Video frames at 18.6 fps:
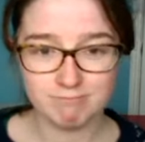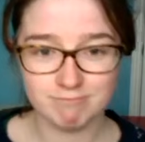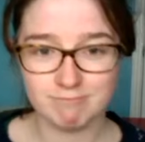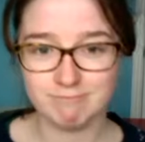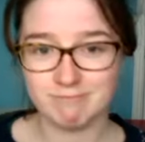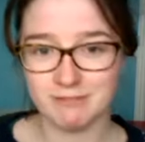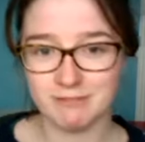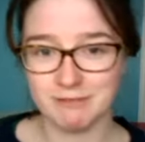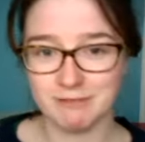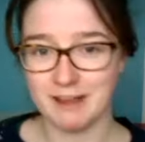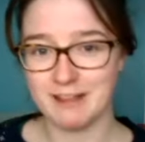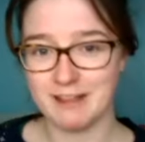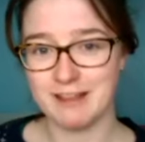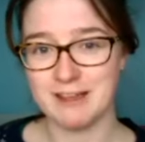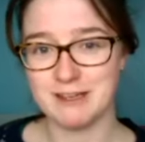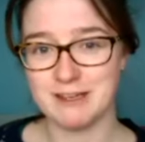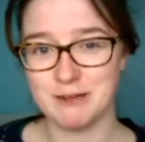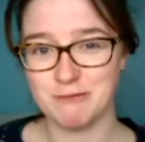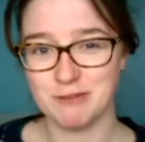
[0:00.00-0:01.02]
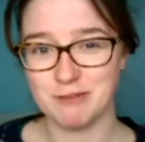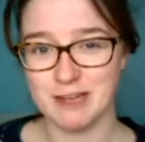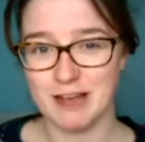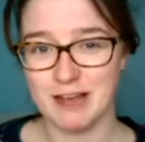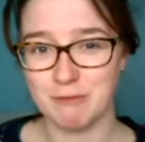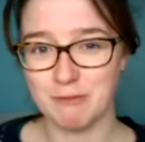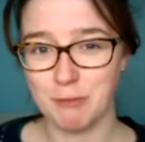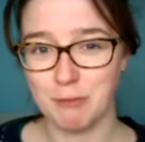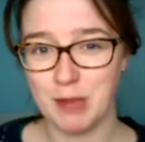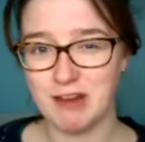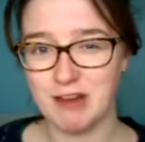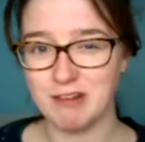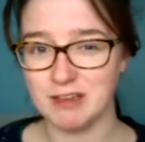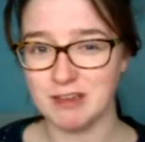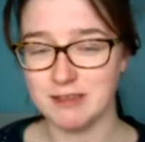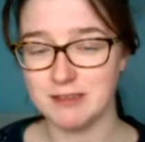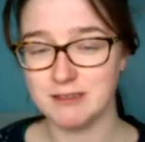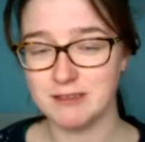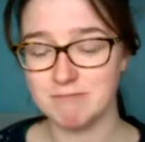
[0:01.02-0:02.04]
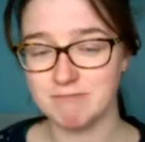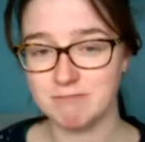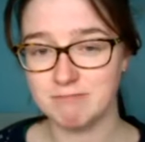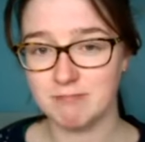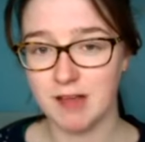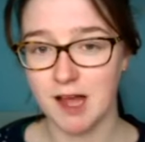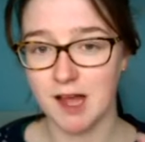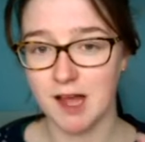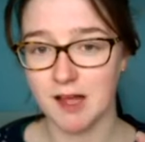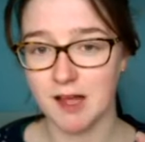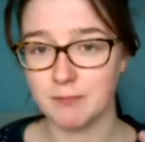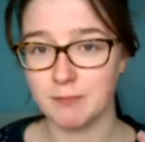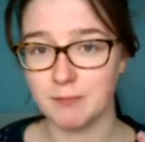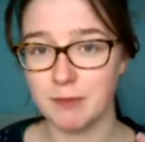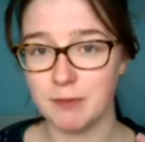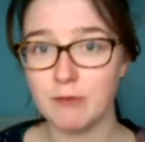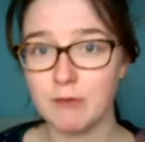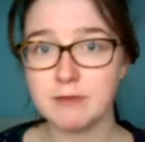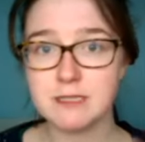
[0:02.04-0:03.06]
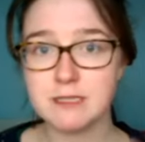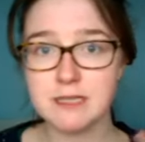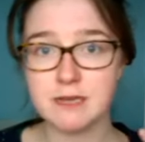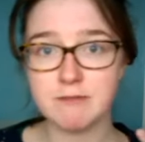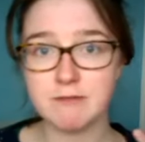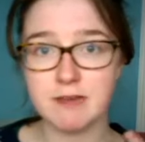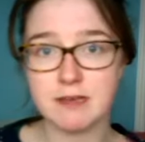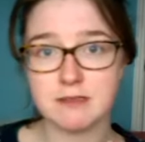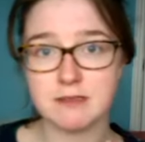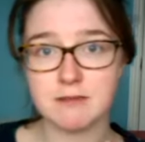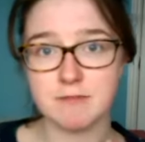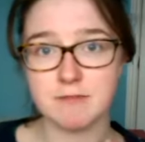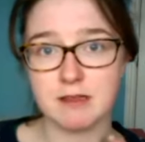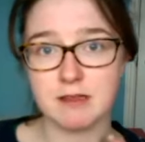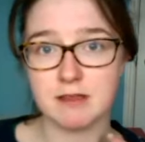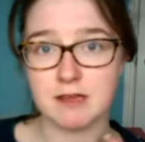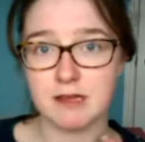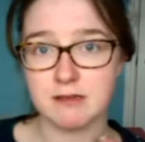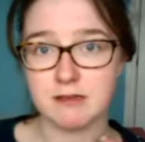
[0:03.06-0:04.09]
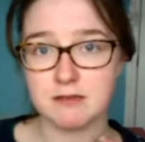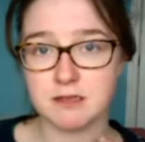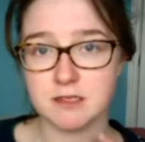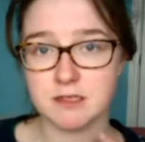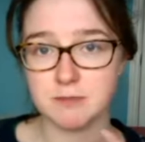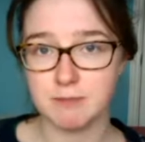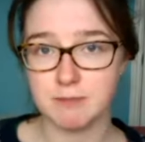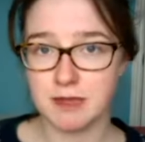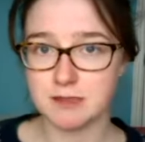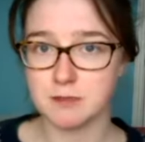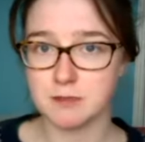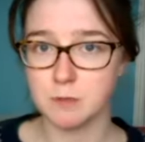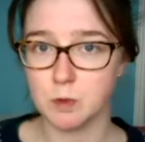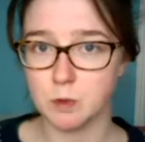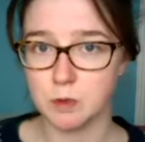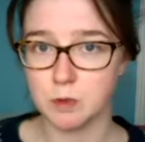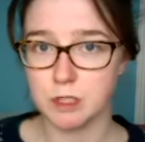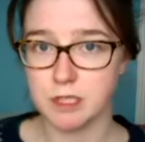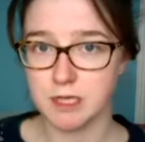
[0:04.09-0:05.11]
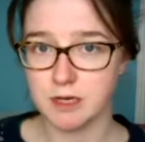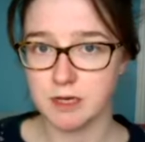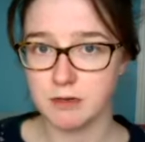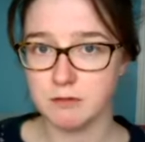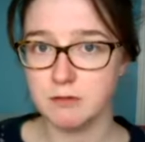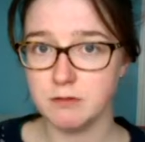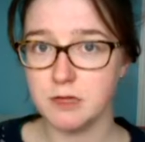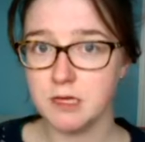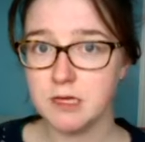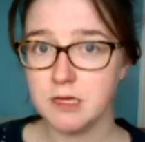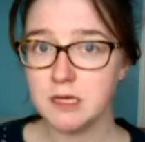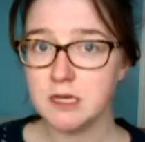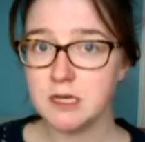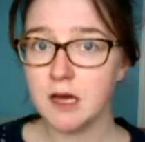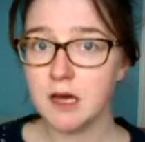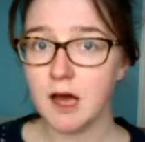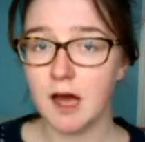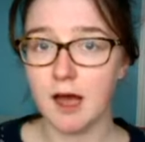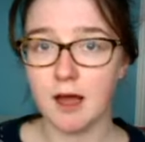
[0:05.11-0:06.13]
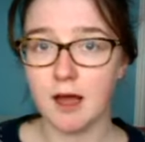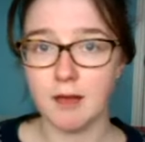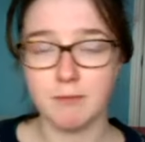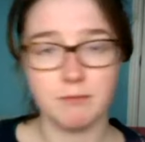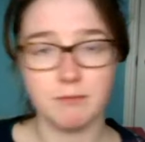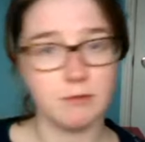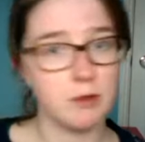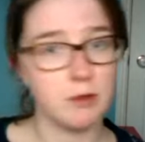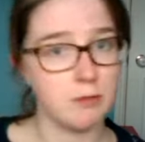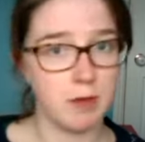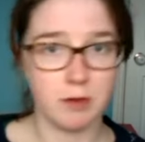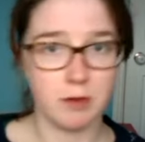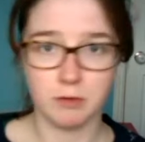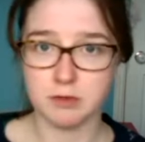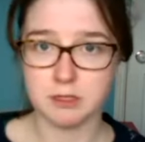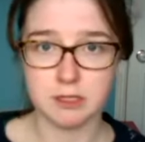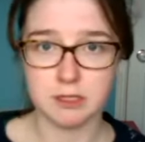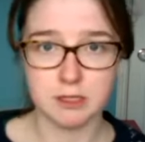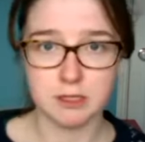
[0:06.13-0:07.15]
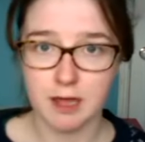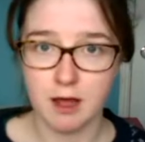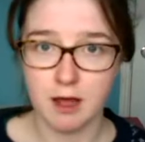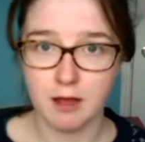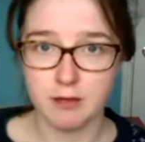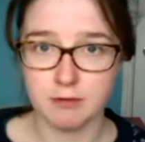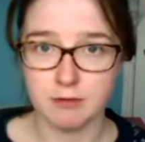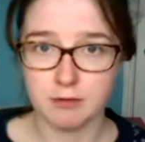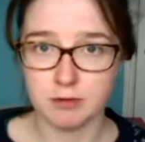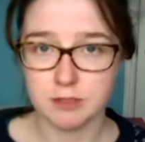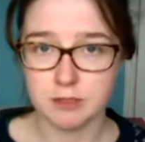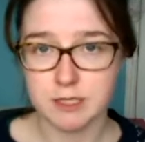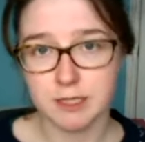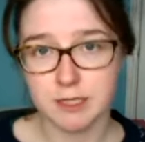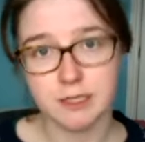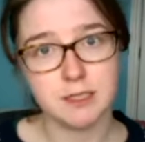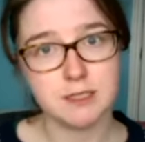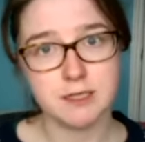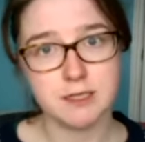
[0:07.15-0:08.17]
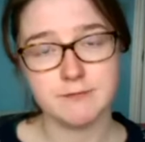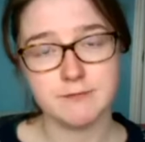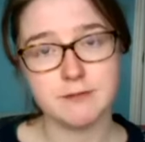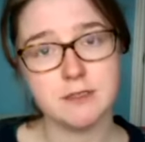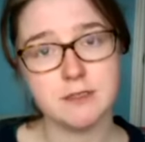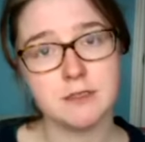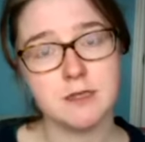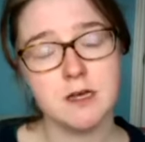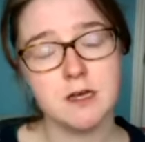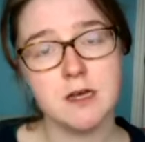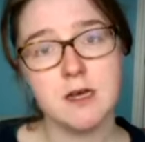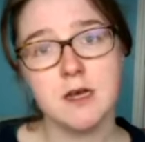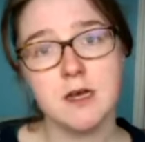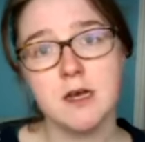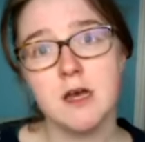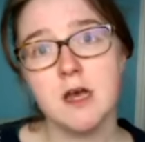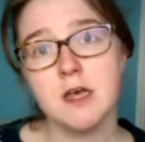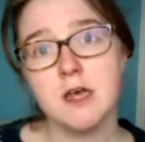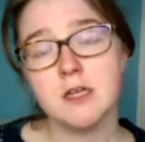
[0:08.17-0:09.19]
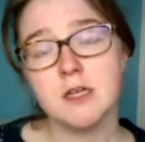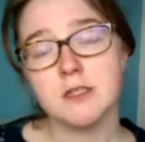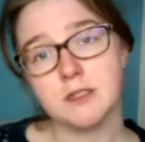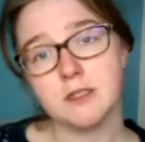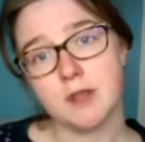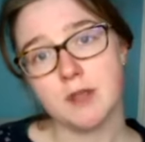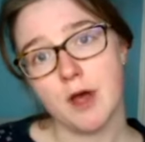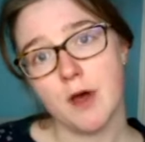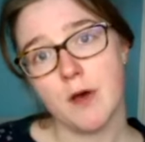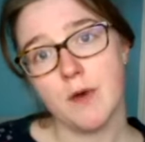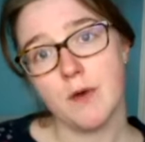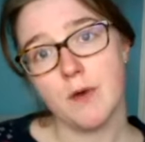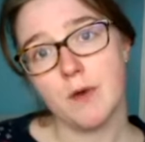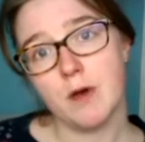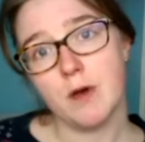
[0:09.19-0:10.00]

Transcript: fact that I don't really have a period. But obviously, if that's something that does matter more to you, you might want to look at other alternatives. So